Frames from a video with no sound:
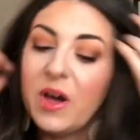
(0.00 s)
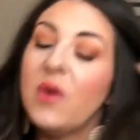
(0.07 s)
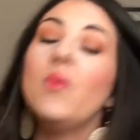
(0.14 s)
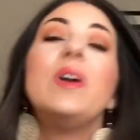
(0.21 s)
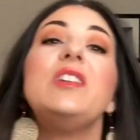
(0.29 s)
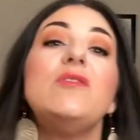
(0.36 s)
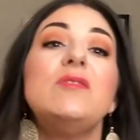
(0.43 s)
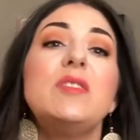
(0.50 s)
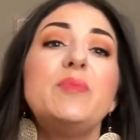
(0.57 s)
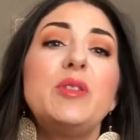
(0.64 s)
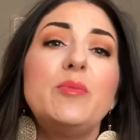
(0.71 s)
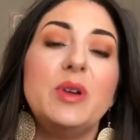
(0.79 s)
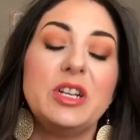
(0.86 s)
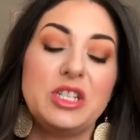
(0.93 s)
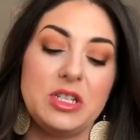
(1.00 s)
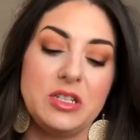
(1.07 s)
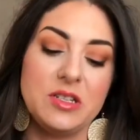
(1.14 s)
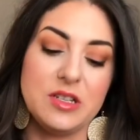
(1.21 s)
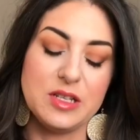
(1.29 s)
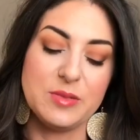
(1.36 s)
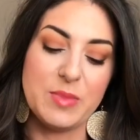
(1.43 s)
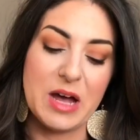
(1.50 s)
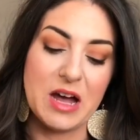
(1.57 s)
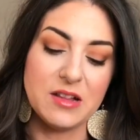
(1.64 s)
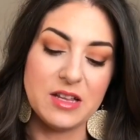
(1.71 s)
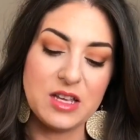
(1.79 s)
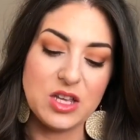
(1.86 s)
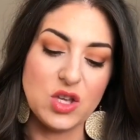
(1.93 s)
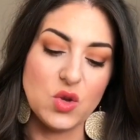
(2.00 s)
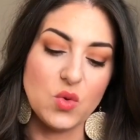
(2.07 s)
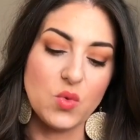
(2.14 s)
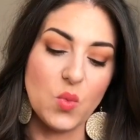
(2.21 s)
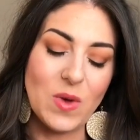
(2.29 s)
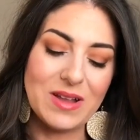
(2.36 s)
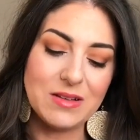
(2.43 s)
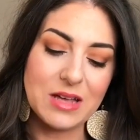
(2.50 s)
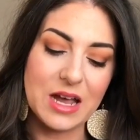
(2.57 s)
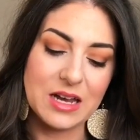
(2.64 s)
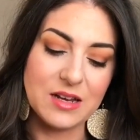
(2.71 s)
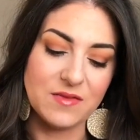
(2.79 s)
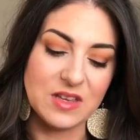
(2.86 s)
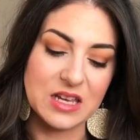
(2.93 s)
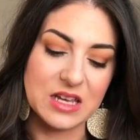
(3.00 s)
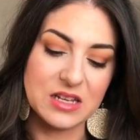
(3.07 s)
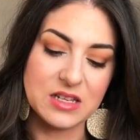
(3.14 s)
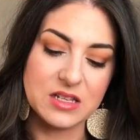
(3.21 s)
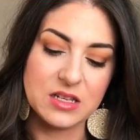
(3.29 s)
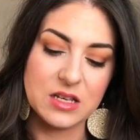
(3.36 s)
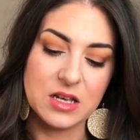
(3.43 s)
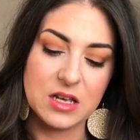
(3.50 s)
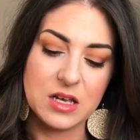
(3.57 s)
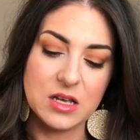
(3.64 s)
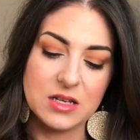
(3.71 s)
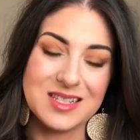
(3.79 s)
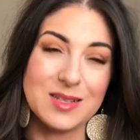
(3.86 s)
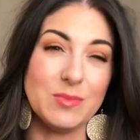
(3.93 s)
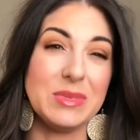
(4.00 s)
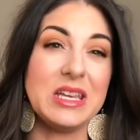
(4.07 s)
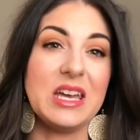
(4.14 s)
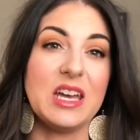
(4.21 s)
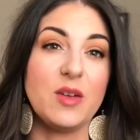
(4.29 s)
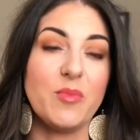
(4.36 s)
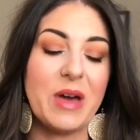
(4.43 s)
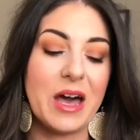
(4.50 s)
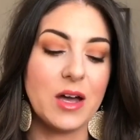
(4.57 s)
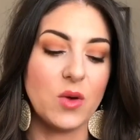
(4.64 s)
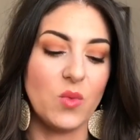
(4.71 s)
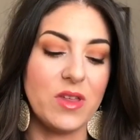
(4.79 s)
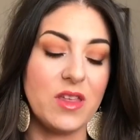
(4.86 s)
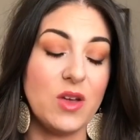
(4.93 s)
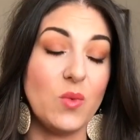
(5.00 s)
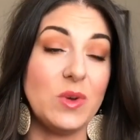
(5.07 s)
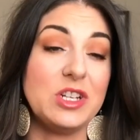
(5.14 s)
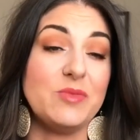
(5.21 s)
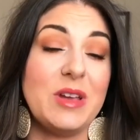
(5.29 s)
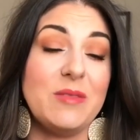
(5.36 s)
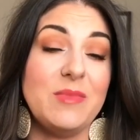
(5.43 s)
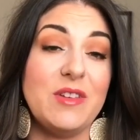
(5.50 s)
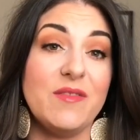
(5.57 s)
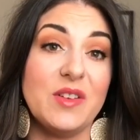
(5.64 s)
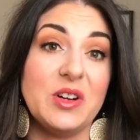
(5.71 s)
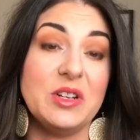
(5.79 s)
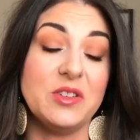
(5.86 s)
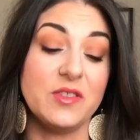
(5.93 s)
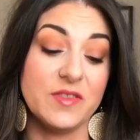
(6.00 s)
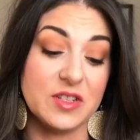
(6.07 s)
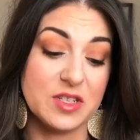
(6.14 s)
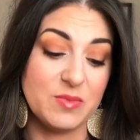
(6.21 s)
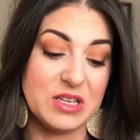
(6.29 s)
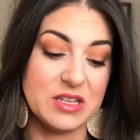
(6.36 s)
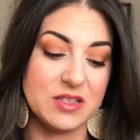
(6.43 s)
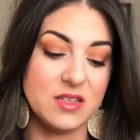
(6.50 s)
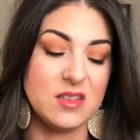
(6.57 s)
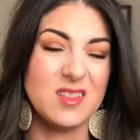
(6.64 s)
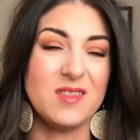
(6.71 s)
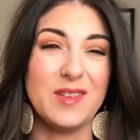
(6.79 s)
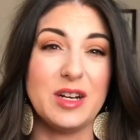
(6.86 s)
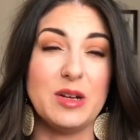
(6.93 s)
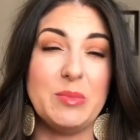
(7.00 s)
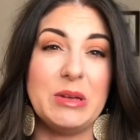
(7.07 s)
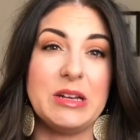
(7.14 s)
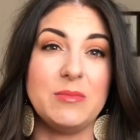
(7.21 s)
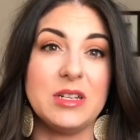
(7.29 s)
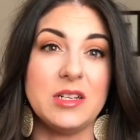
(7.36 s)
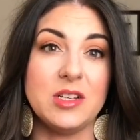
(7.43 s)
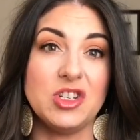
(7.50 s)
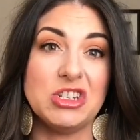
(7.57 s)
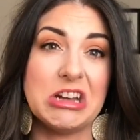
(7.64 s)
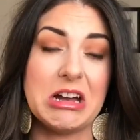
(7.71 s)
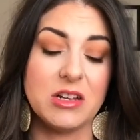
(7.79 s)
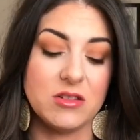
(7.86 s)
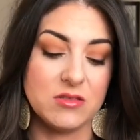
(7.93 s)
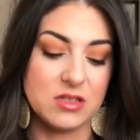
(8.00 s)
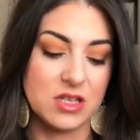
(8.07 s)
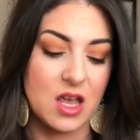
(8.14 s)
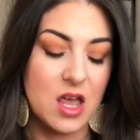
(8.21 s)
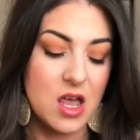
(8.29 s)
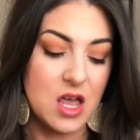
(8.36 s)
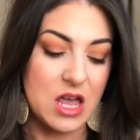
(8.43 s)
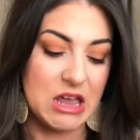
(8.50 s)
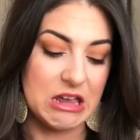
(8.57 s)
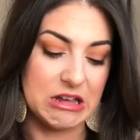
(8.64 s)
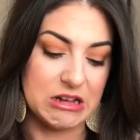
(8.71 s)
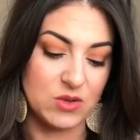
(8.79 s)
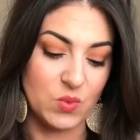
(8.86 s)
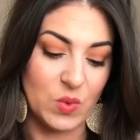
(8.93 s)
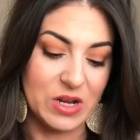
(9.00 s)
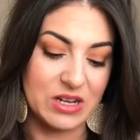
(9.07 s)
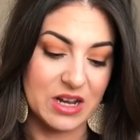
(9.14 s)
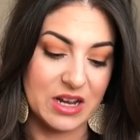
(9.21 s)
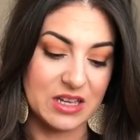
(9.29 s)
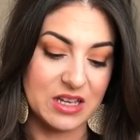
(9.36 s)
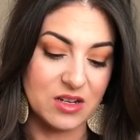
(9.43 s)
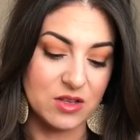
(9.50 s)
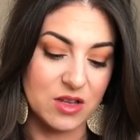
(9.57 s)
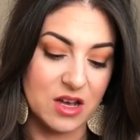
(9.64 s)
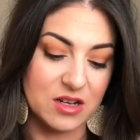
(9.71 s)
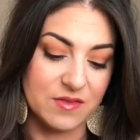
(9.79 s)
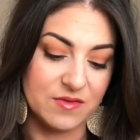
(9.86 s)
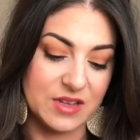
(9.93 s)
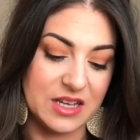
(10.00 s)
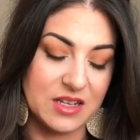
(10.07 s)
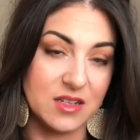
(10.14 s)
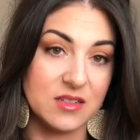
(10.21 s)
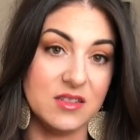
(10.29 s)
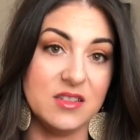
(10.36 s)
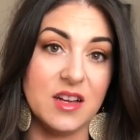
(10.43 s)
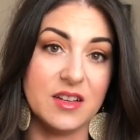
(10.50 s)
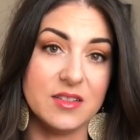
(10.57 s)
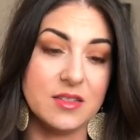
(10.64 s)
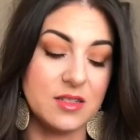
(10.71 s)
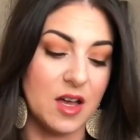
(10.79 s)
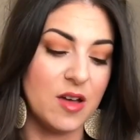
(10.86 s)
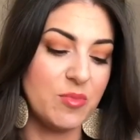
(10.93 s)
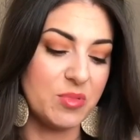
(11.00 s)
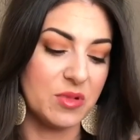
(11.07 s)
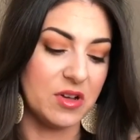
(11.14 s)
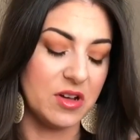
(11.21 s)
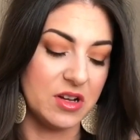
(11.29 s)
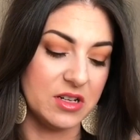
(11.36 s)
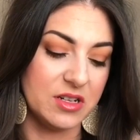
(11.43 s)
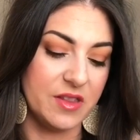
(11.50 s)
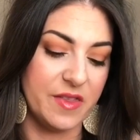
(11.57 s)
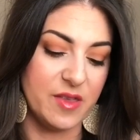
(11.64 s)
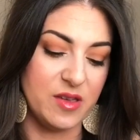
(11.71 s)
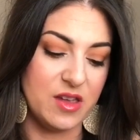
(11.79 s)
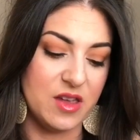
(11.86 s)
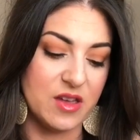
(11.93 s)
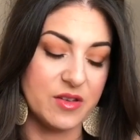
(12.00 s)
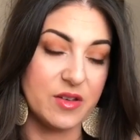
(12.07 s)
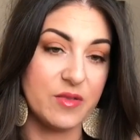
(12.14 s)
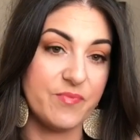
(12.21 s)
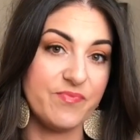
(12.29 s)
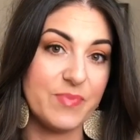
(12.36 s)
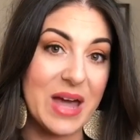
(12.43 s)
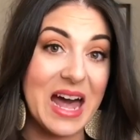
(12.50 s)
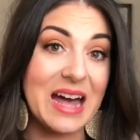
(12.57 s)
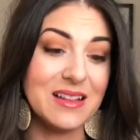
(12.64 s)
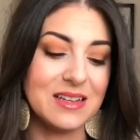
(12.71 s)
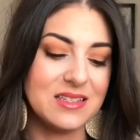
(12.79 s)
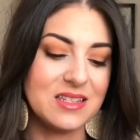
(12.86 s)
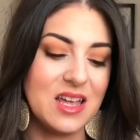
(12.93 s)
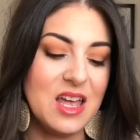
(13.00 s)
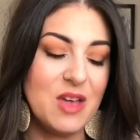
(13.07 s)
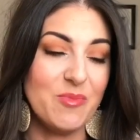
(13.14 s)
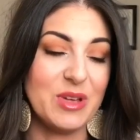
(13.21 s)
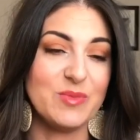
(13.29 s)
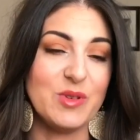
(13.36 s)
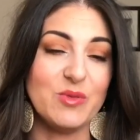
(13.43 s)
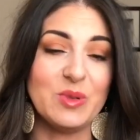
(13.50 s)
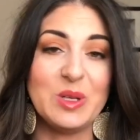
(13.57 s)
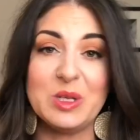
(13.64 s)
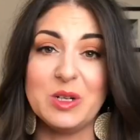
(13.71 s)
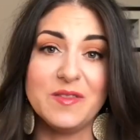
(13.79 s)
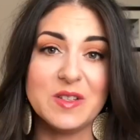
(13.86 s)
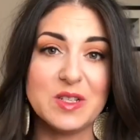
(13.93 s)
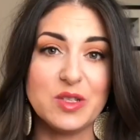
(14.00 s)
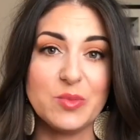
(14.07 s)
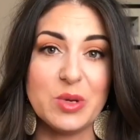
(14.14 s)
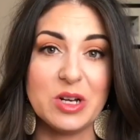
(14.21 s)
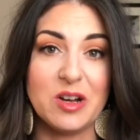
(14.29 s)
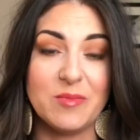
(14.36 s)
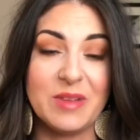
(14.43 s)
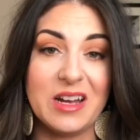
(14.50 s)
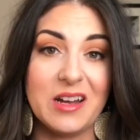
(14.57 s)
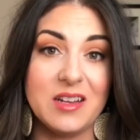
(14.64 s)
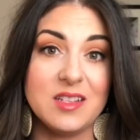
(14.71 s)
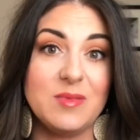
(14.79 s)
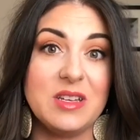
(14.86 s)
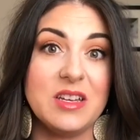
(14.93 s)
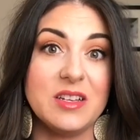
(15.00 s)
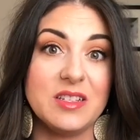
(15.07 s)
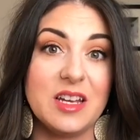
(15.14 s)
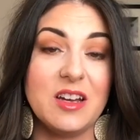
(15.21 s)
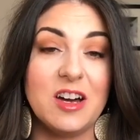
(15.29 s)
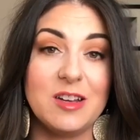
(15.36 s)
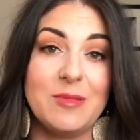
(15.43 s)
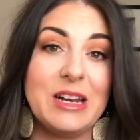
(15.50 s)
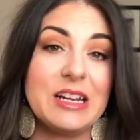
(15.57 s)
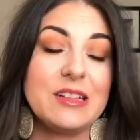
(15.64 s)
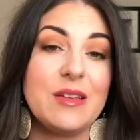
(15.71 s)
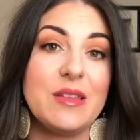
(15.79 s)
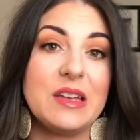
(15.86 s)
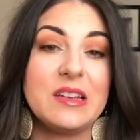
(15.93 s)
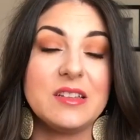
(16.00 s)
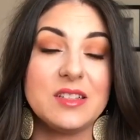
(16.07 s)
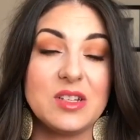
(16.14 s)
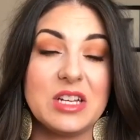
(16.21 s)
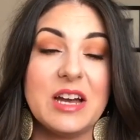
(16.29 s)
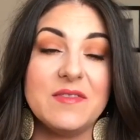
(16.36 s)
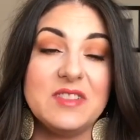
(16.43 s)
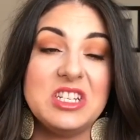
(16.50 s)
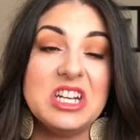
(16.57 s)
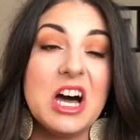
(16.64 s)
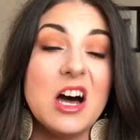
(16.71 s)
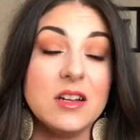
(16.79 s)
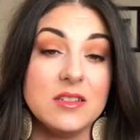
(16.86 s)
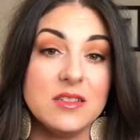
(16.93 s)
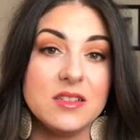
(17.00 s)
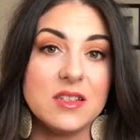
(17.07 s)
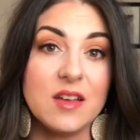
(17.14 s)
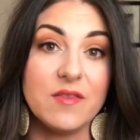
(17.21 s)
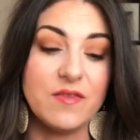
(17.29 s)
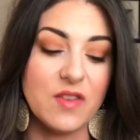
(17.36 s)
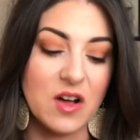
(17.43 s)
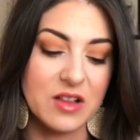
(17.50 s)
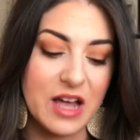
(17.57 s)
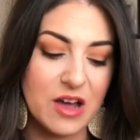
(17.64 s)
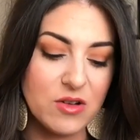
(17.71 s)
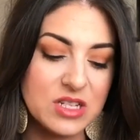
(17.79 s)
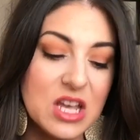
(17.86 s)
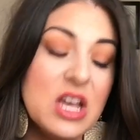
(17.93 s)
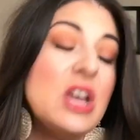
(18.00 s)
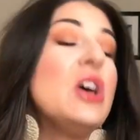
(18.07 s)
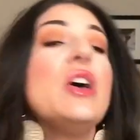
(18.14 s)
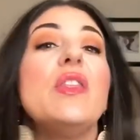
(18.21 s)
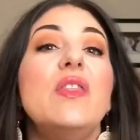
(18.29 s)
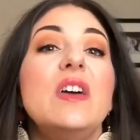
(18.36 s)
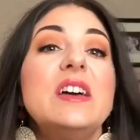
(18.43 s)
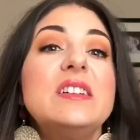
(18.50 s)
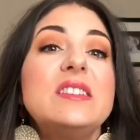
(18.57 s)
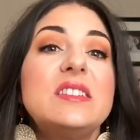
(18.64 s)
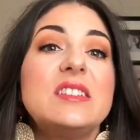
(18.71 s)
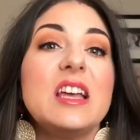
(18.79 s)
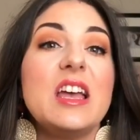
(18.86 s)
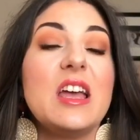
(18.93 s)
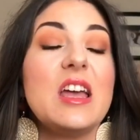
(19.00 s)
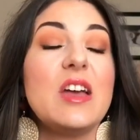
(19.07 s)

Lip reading: but when you dip your brush into this palette, you will kind of get some kickback with it, which made me very nervous because these are very pigmented shadows, and when I get a lot of like dust up on the palette, it makes me really nervous to put it on my eyes because I automatically think it's gonna have tons of fallout. This